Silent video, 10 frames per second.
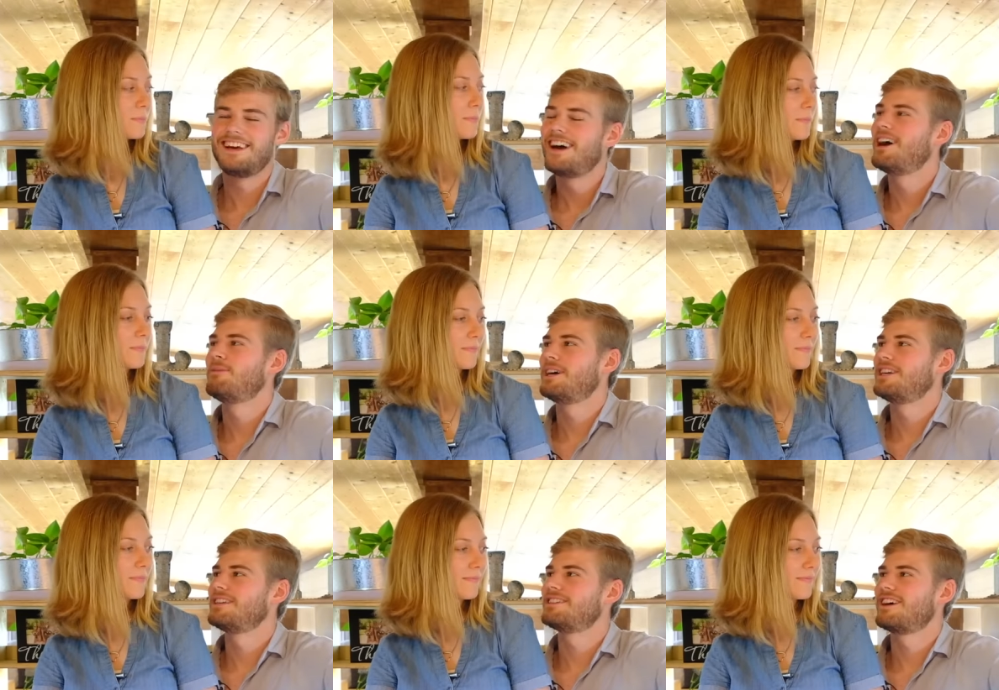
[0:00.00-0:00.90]
Speaker 1: um,
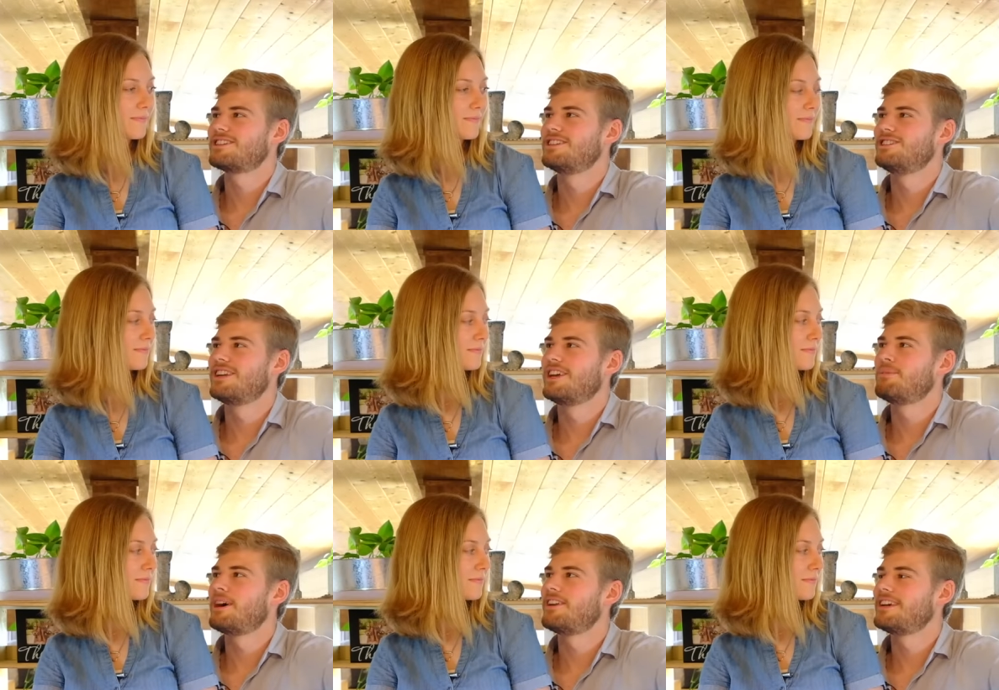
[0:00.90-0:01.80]
I talked to Janae
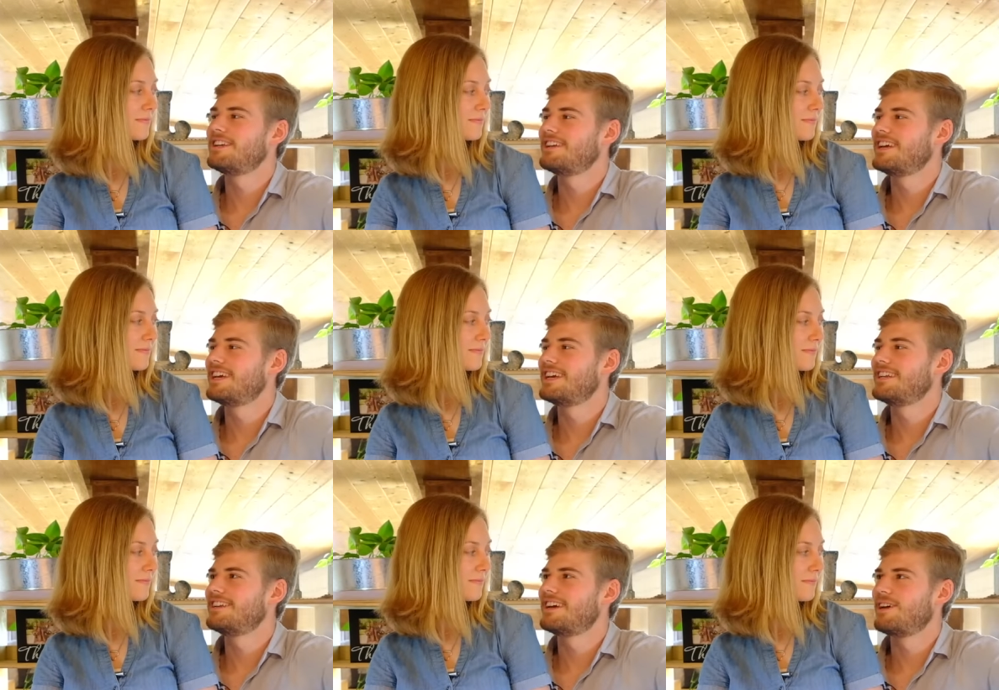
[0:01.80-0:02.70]
about it,
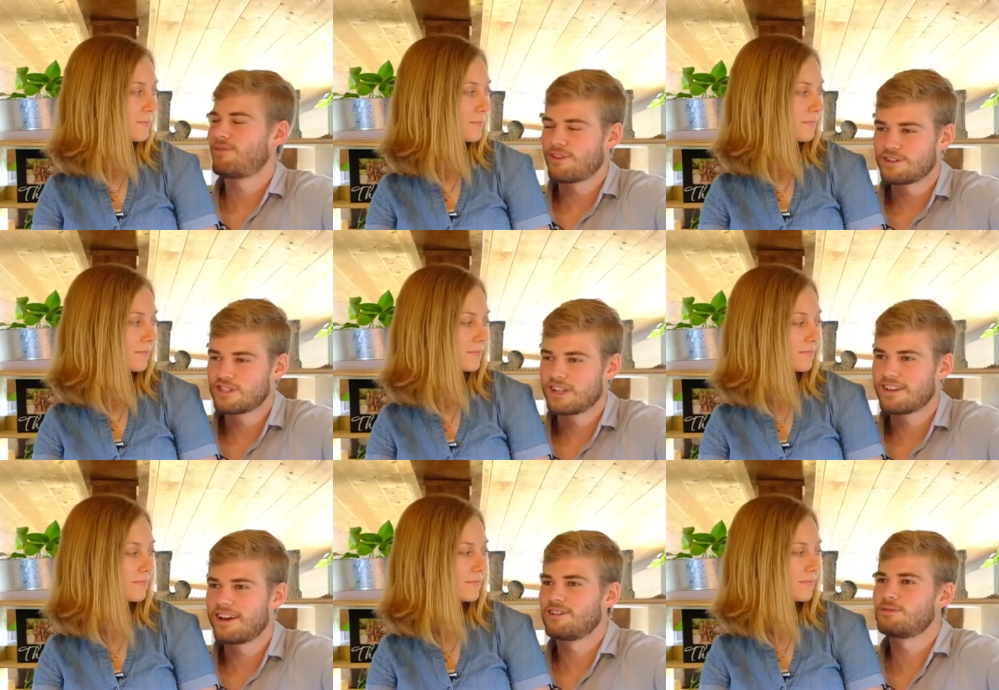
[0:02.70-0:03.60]
and at first she
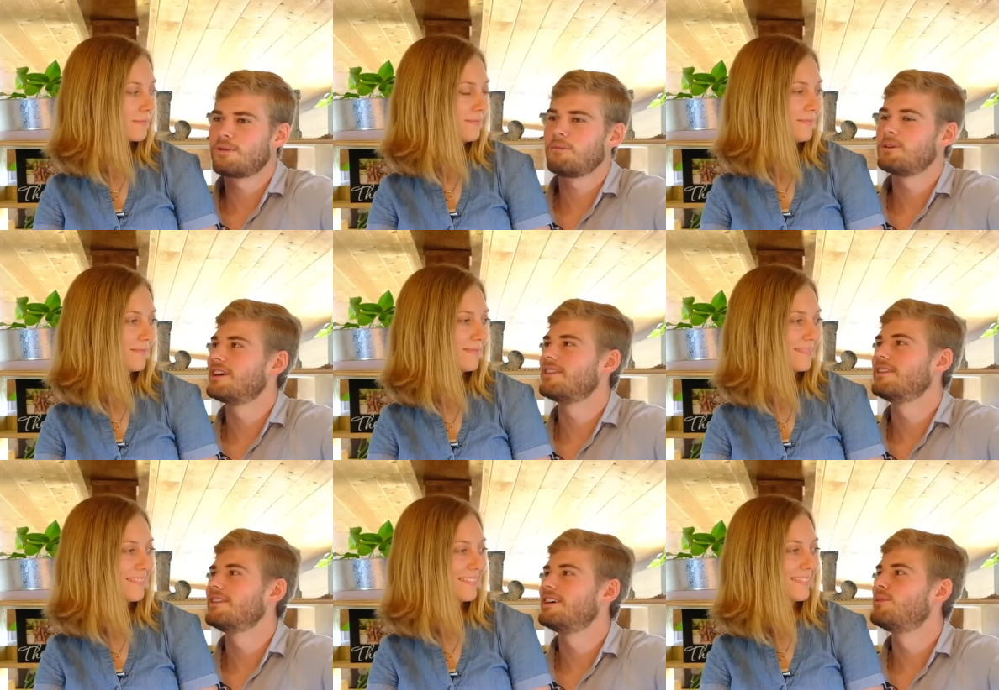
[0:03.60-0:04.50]
thought I was probably a
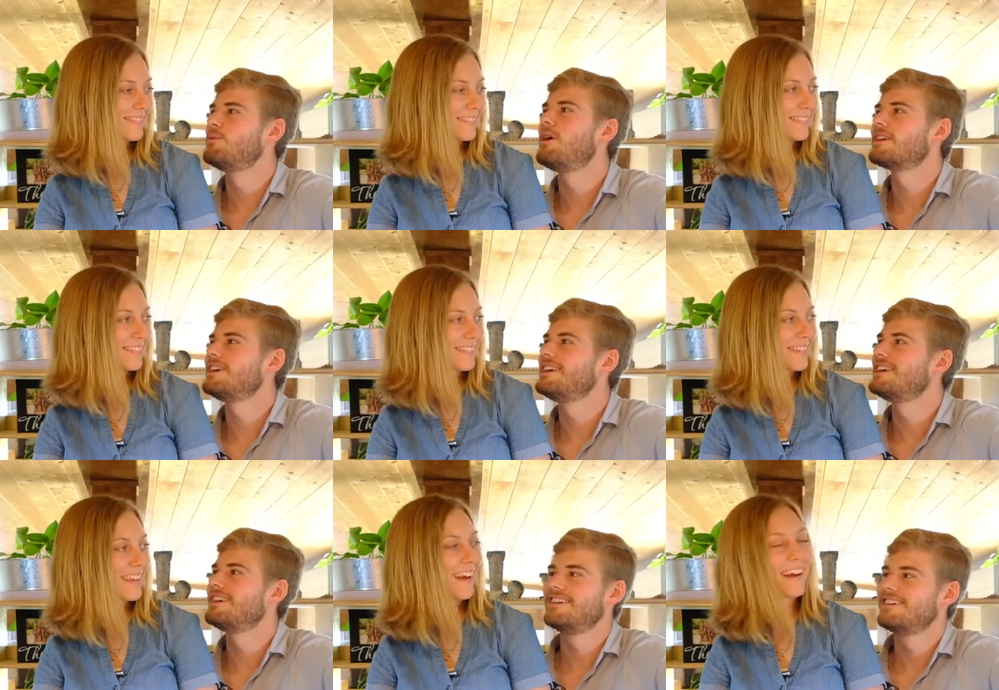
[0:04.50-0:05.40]
little wonky.
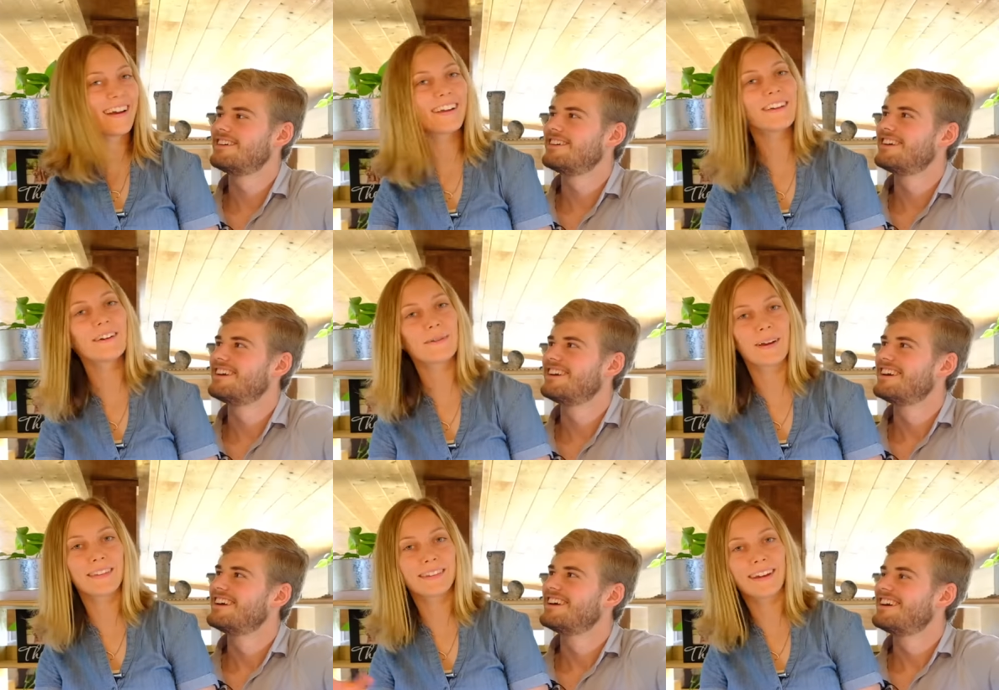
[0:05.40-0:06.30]
Speaker 2: I hadn't heard
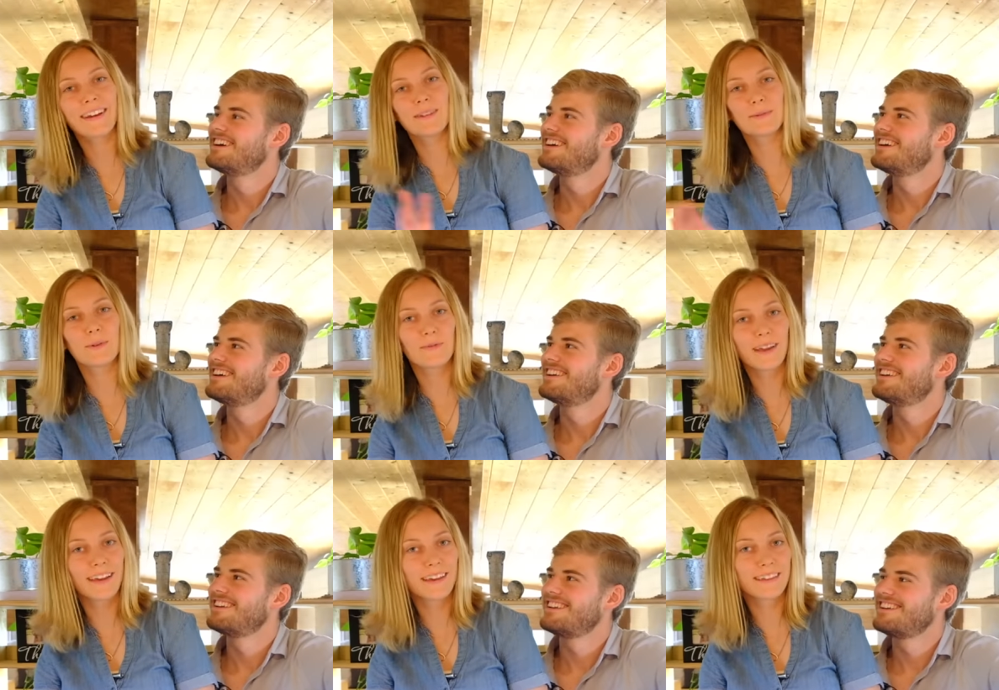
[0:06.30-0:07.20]
about the tiny house
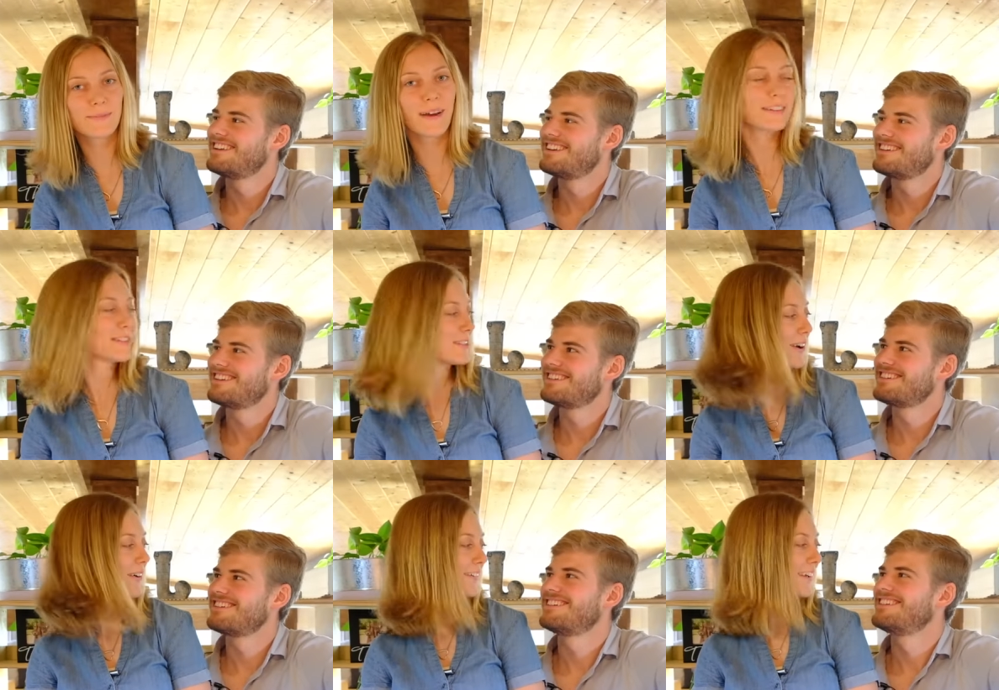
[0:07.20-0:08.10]
movement as much,
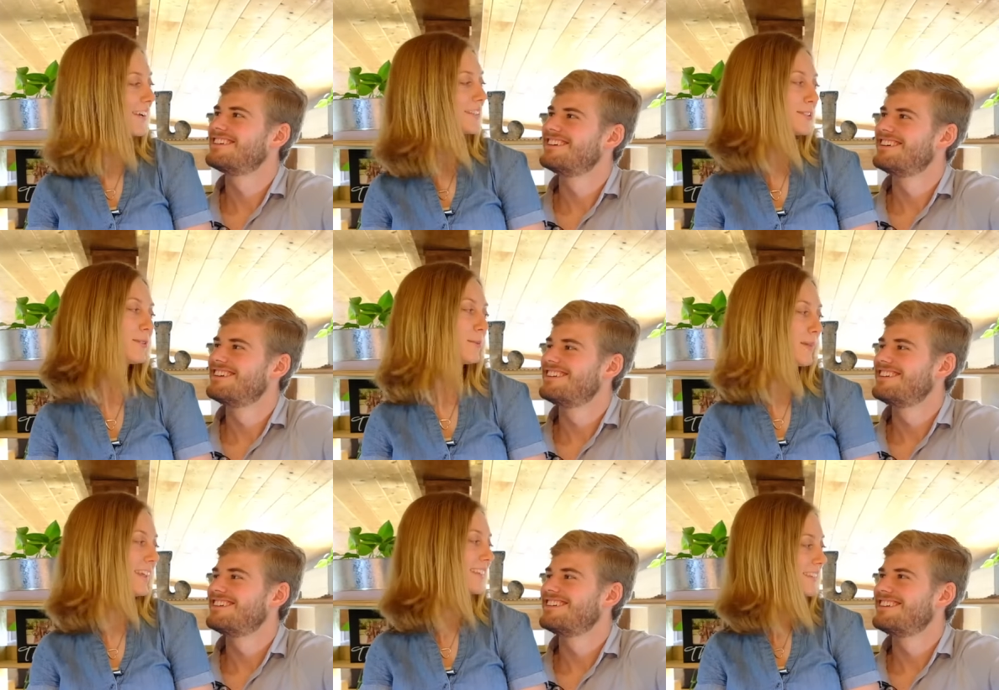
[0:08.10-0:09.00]
so it was new to
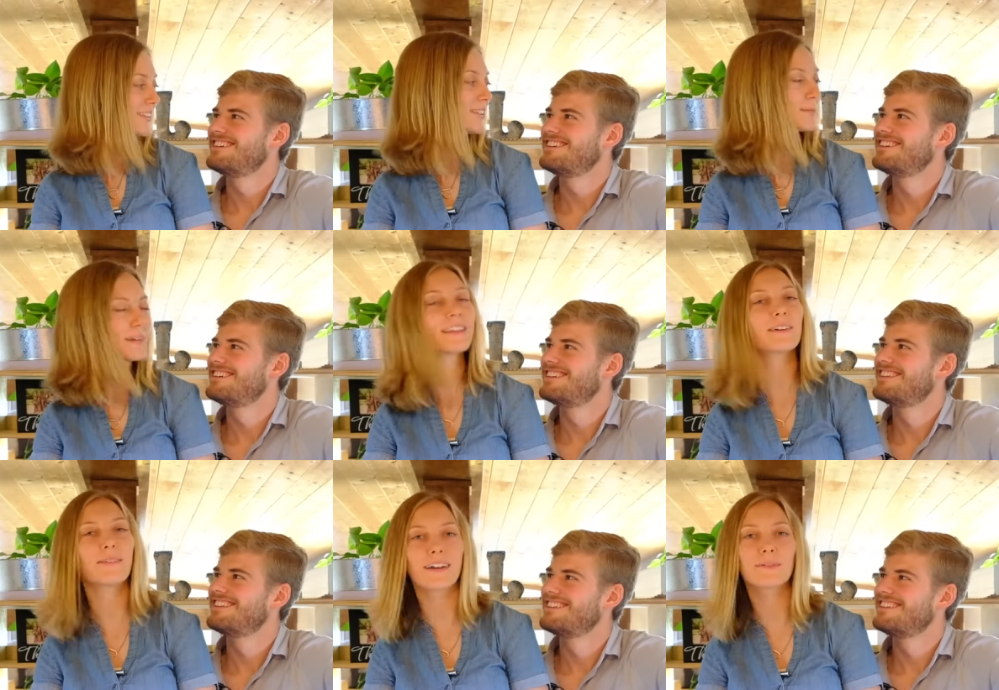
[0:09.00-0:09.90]
me. So it took me a
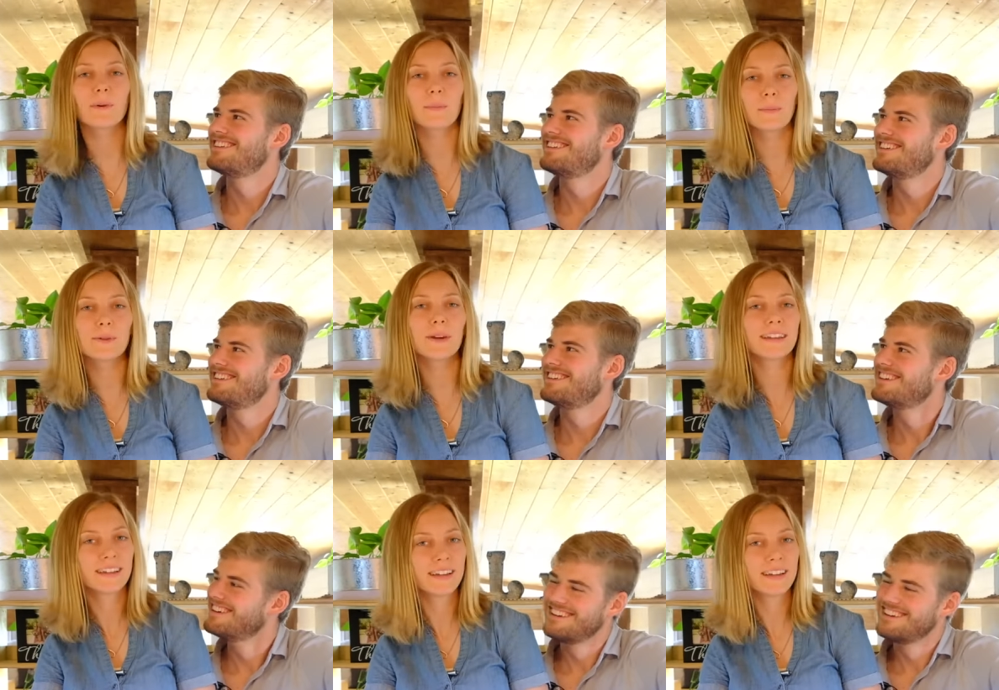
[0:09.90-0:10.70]
little while to warm up to it.